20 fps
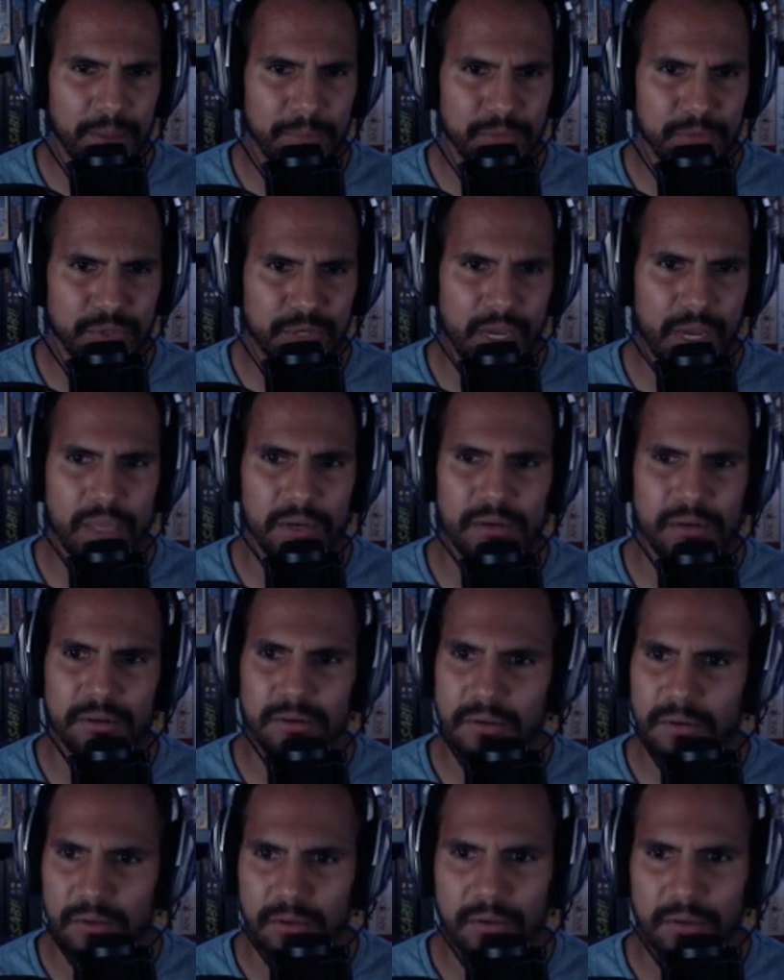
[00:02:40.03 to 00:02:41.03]
chat,
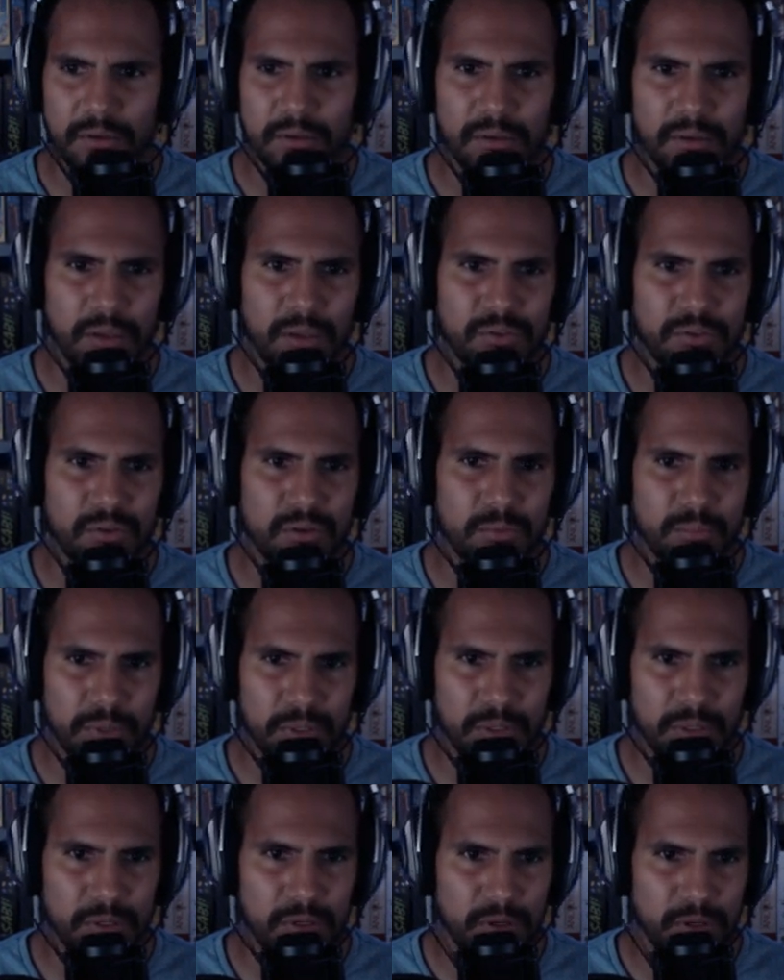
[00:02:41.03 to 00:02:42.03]
it's going to
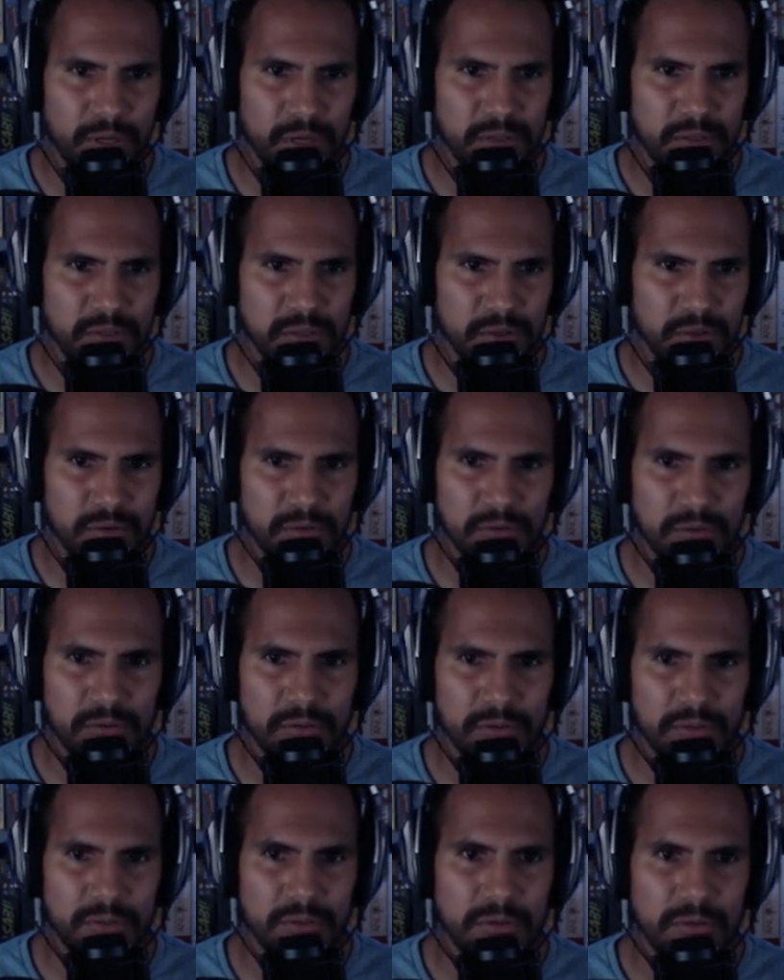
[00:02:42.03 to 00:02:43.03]
be a nice little
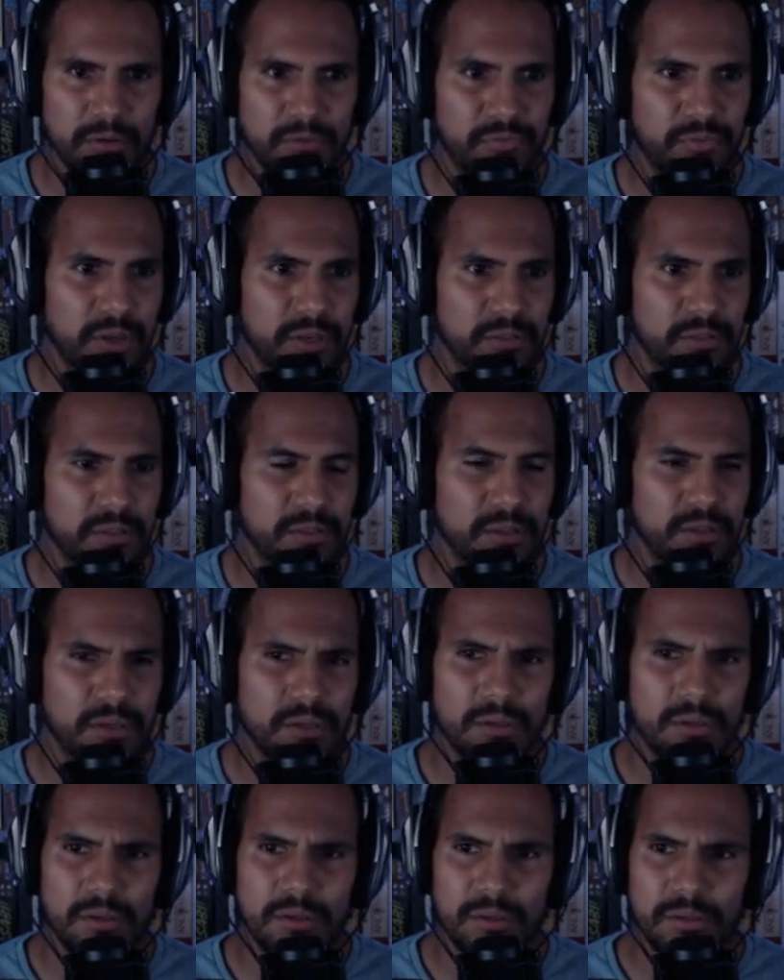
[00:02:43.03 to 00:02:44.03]
effect.
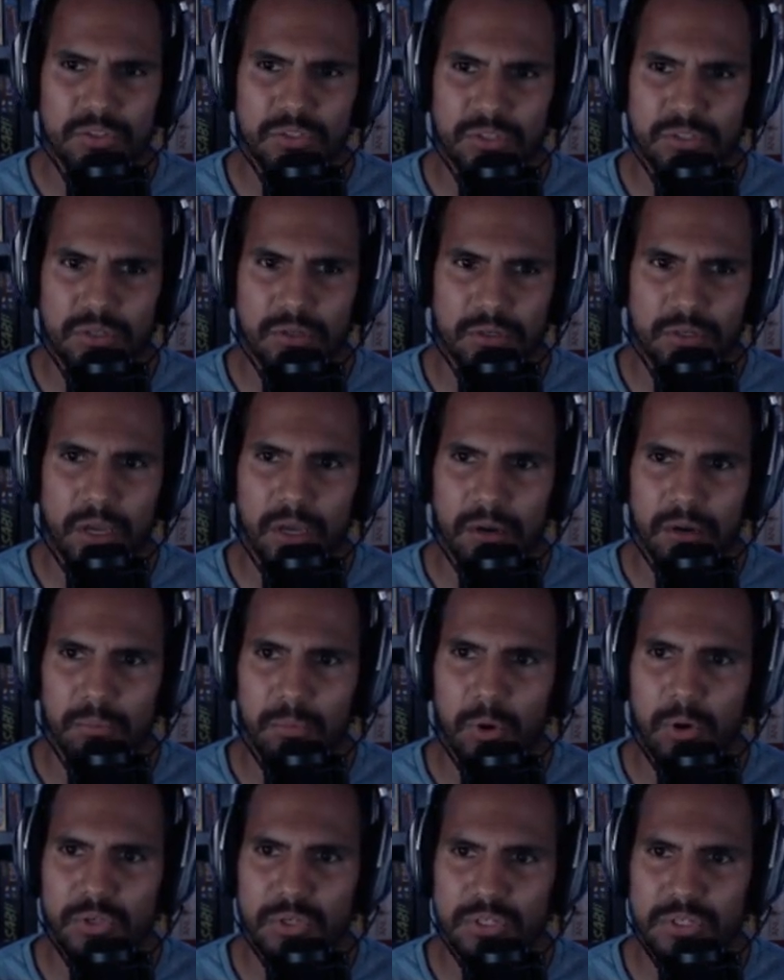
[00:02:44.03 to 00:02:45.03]
You got
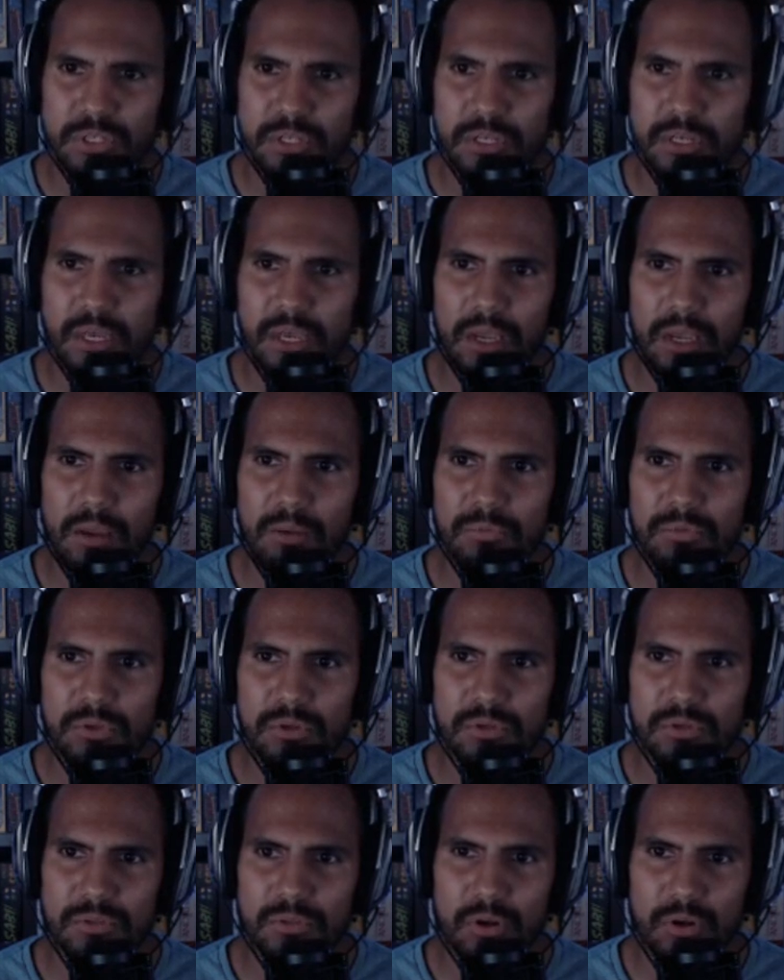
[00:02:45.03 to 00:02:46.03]
emojis in the game, so you
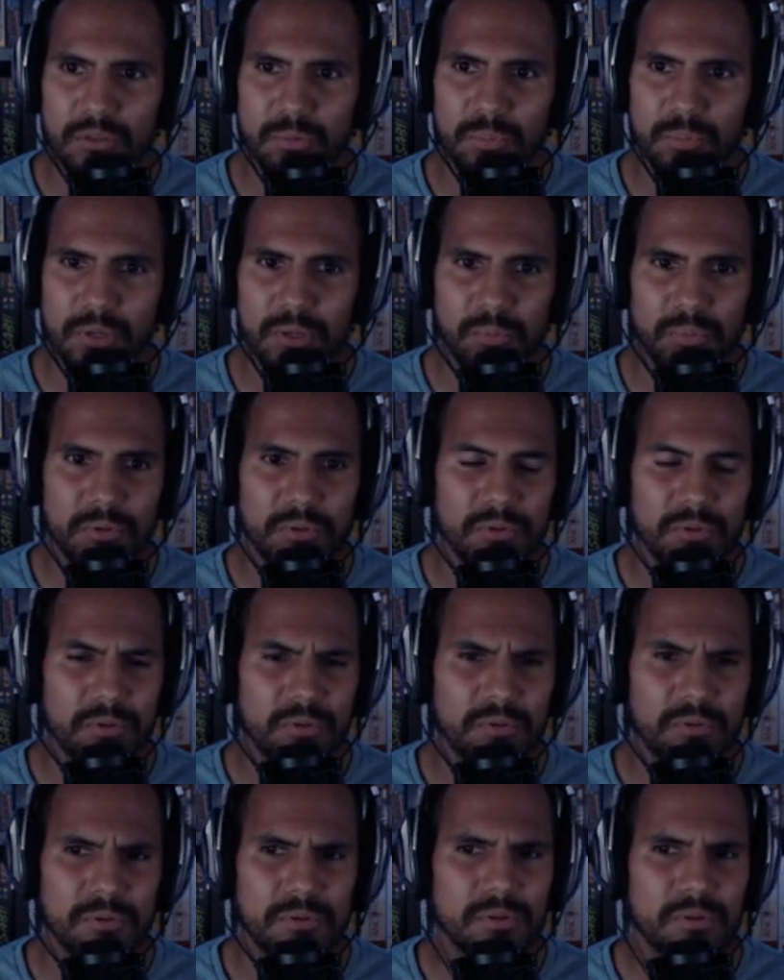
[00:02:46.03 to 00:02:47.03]
can talk to people.
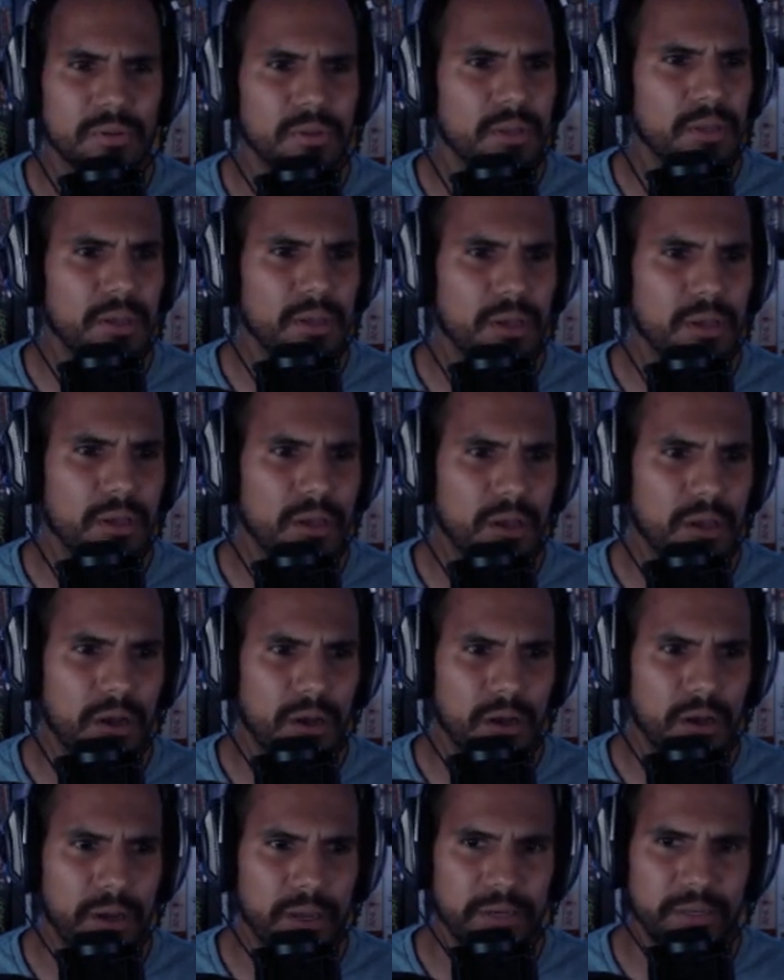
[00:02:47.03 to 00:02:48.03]

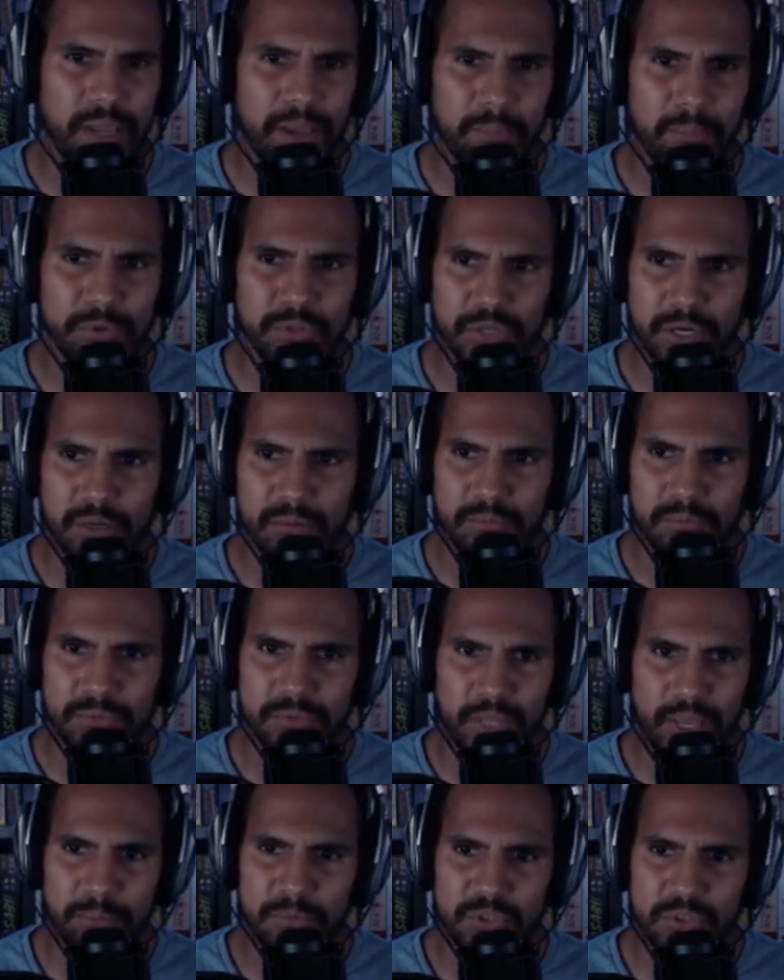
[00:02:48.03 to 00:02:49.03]
And damage
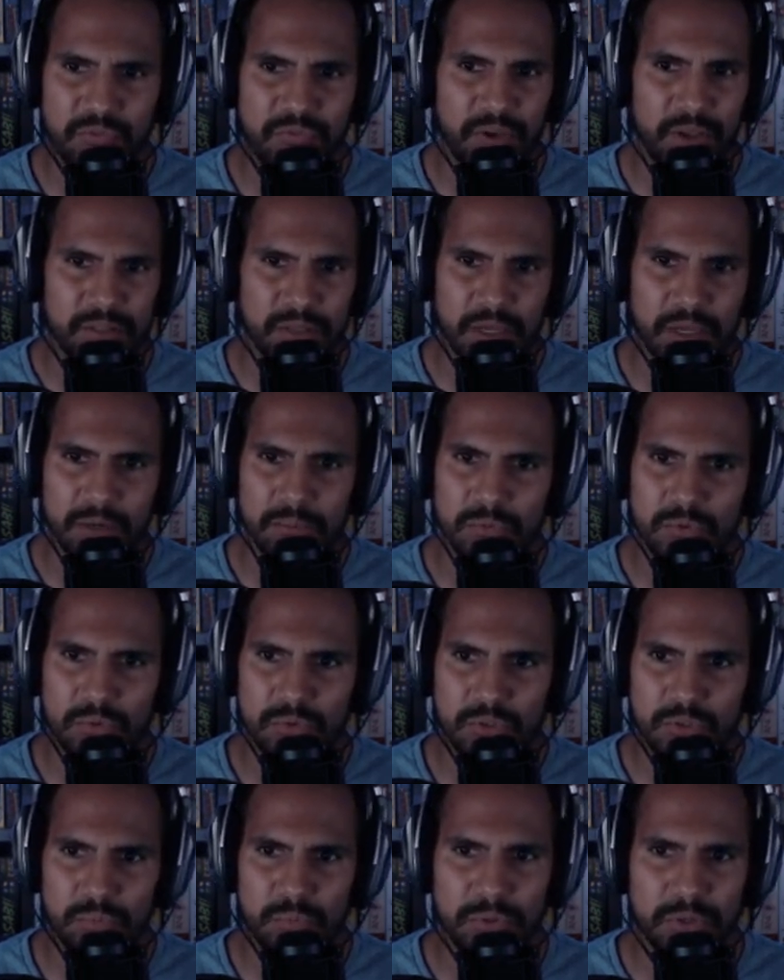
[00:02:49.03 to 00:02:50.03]
effect items, which
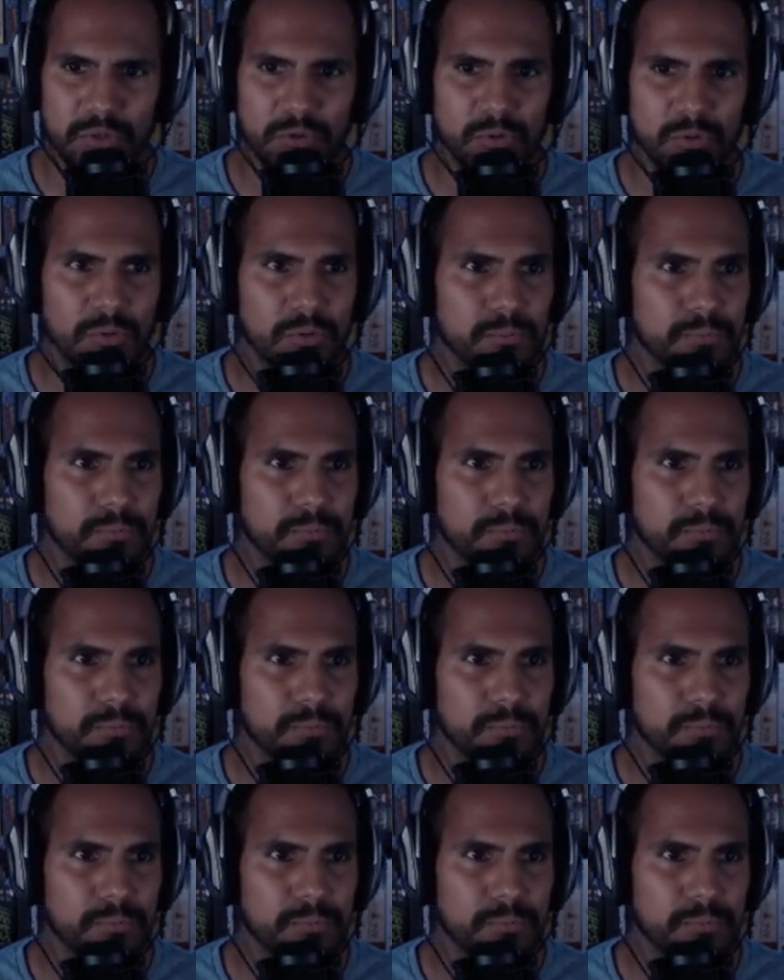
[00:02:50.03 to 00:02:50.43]
is pretty cool.